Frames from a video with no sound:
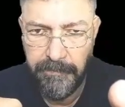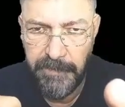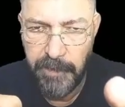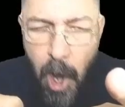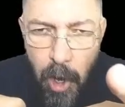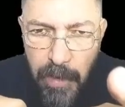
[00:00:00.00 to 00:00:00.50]

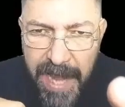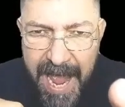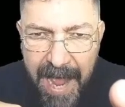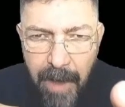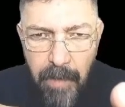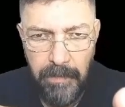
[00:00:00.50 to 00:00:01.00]
Go
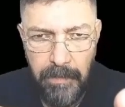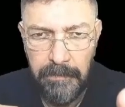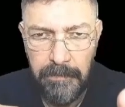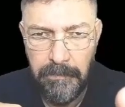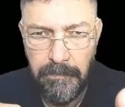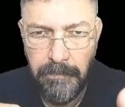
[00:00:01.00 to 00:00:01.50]
now.
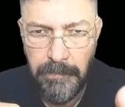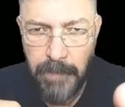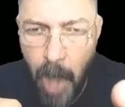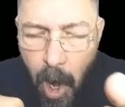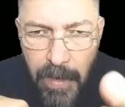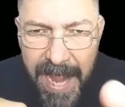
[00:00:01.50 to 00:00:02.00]

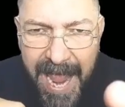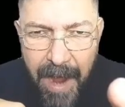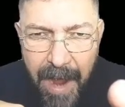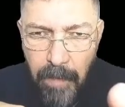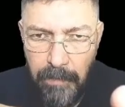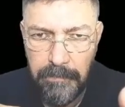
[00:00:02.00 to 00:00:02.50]
Go
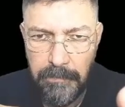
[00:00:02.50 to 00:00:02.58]
now.